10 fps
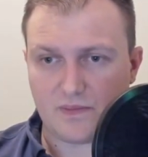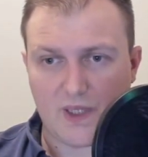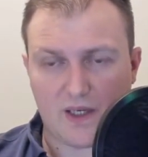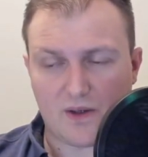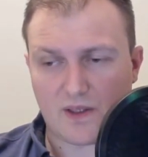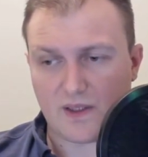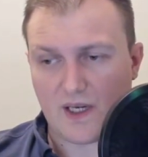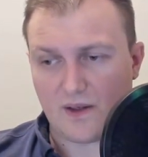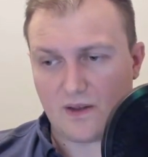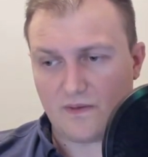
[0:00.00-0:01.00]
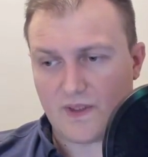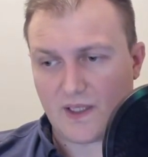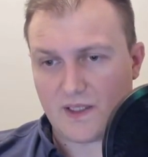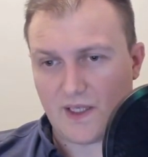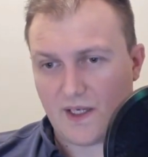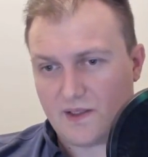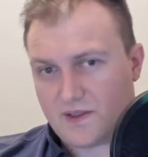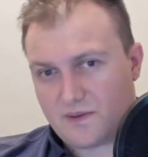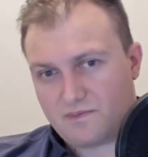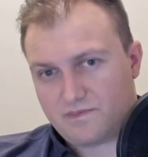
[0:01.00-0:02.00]
get your Cardano off the
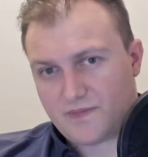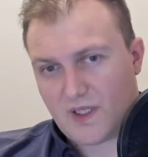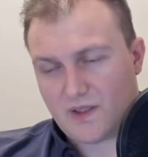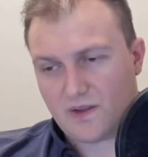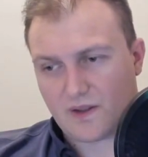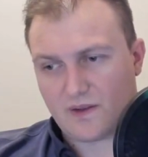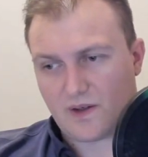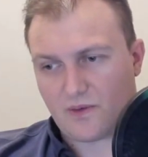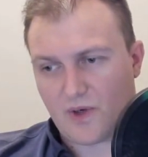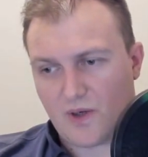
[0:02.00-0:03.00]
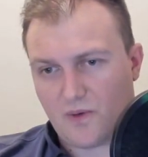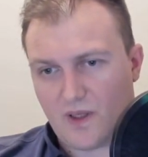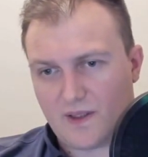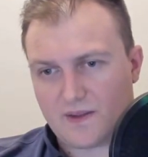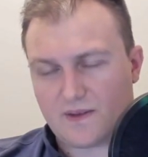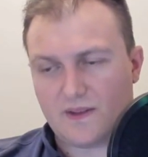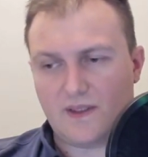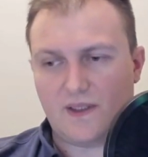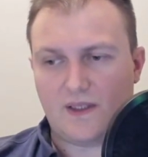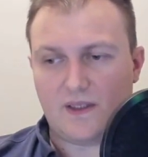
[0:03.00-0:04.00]
exchange into the Yoroi wallet
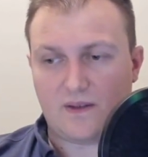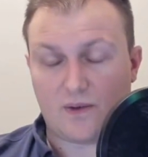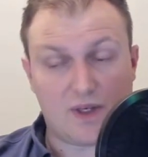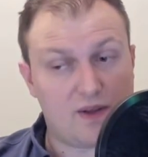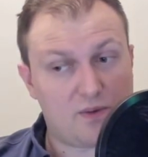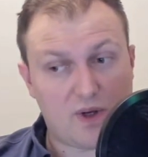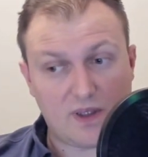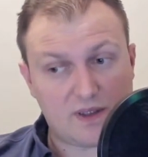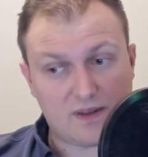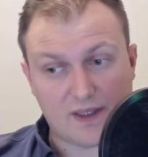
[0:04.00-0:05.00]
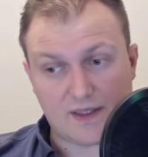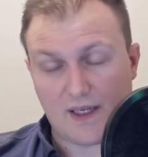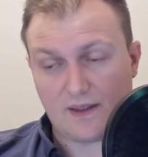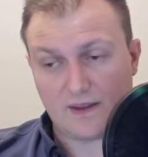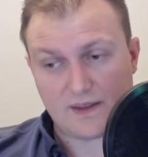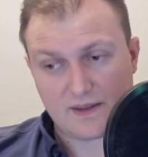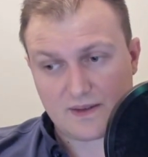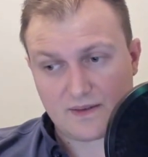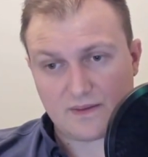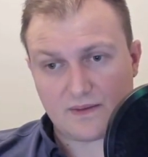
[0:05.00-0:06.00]
or another wallet like
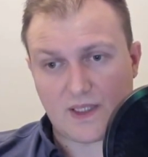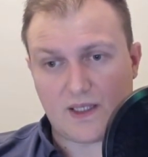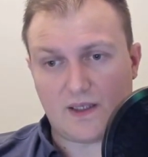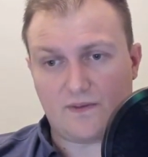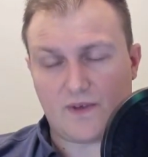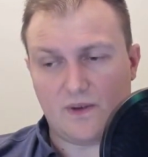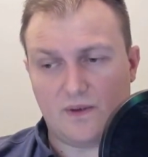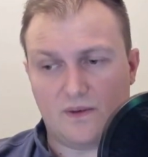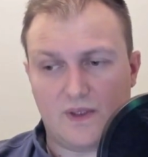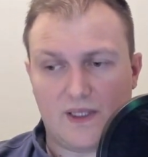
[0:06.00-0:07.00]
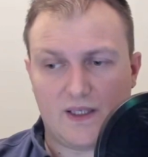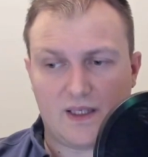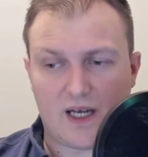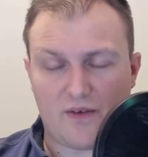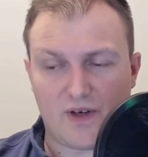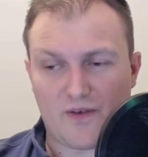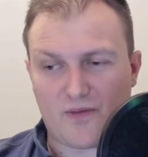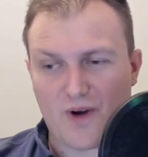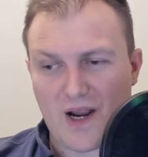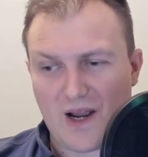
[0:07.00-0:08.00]
Daedalus. If you have
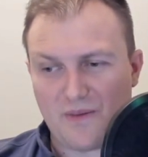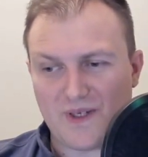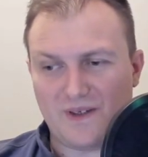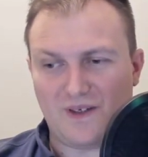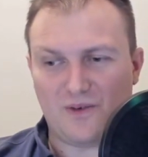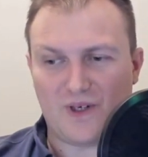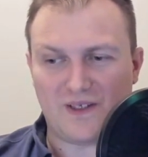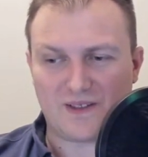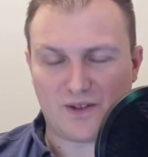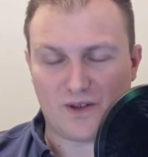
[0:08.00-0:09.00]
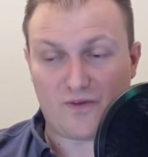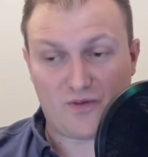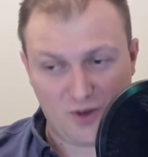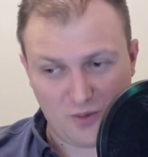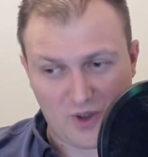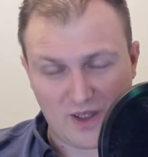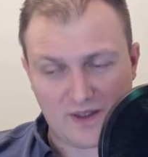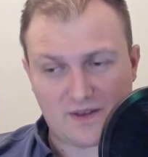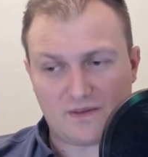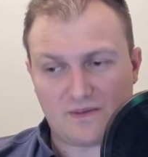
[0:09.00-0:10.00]
enough RAM and you want to install a full
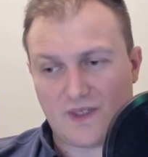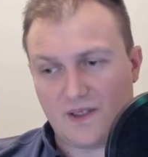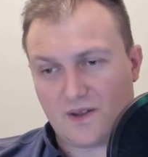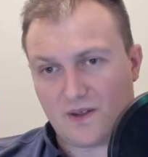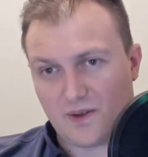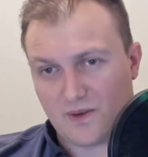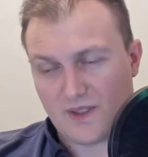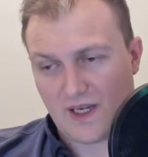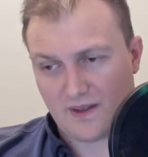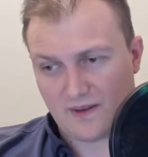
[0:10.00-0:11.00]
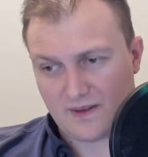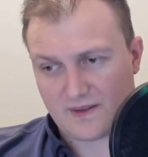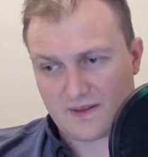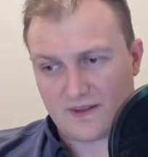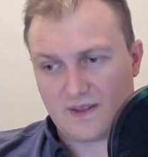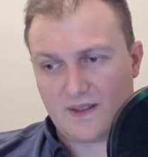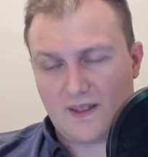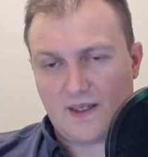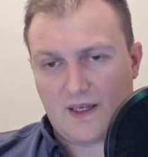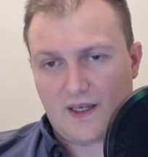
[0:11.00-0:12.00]
wallet, then you can go to Daedalus.
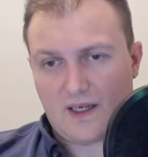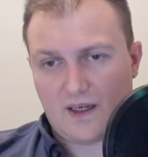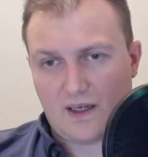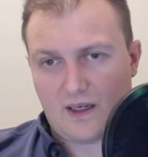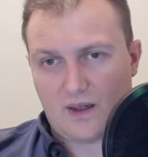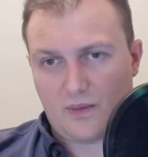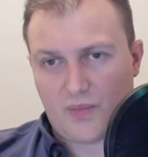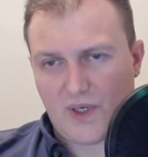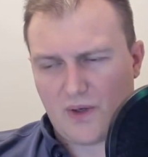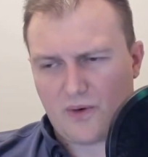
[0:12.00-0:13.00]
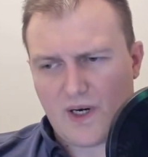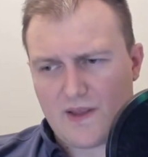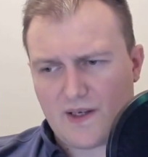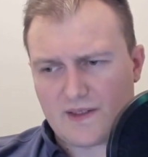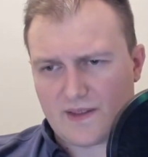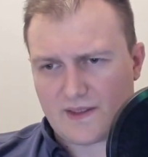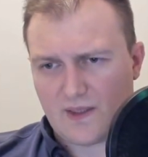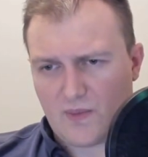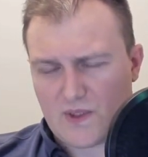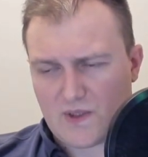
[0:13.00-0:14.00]
But Yoroi, I think, is the
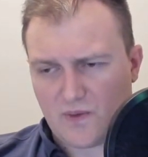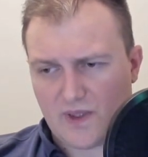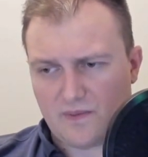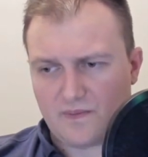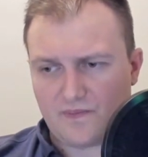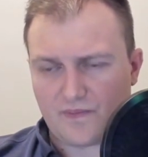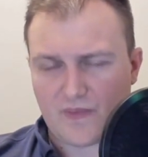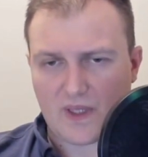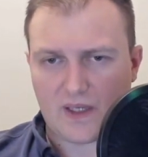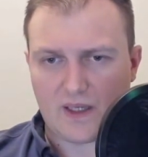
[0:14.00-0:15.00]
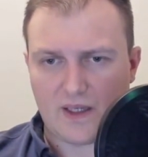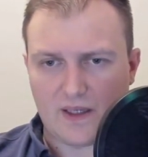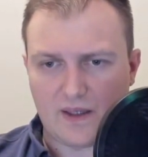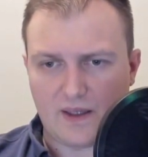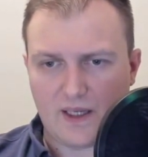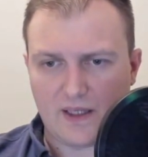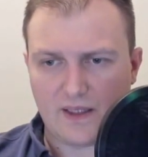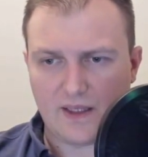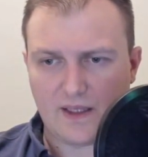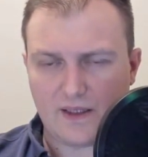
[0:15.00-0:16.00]
simplest one.
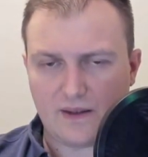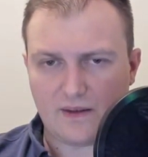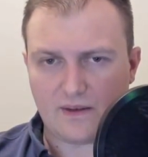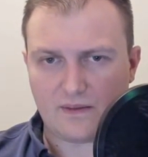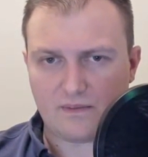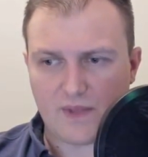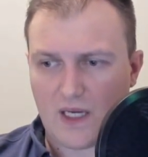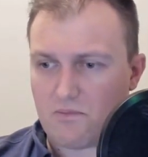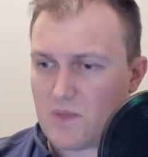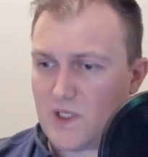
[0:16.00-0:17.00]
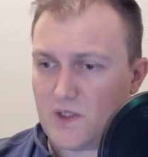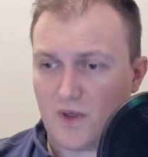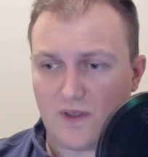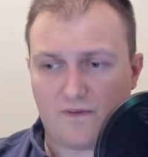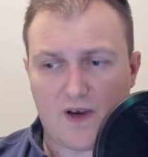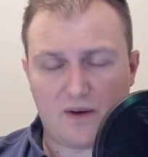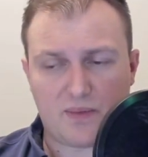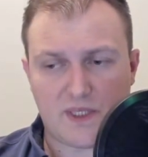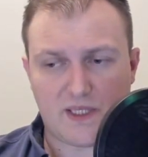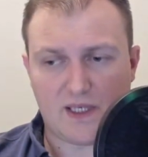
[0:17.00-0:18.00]
And then, yeah, enjoy the
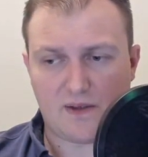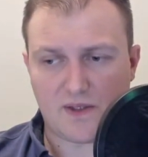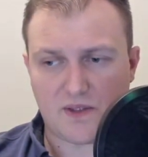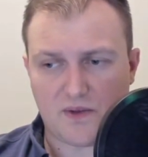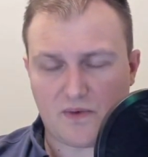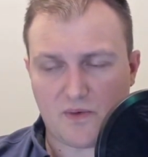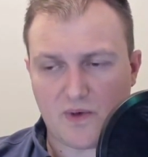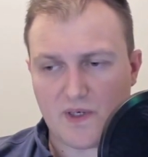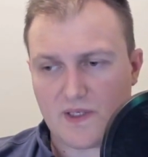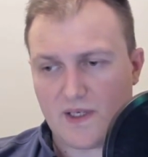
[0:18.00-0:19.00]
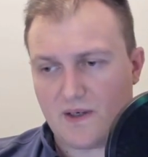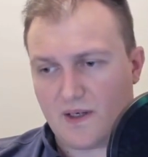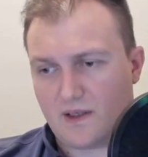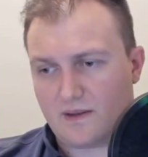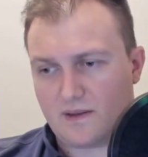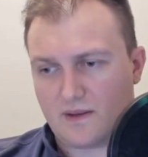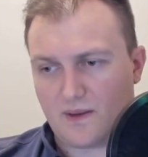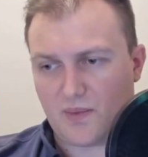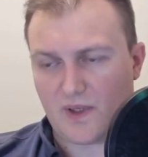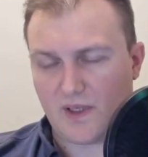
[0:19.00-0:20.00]
5% or so rewards that you get
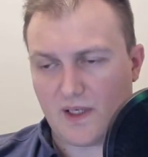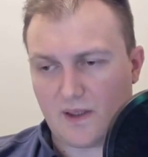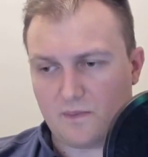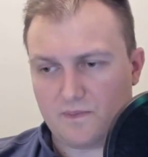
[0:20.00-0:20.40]
per year.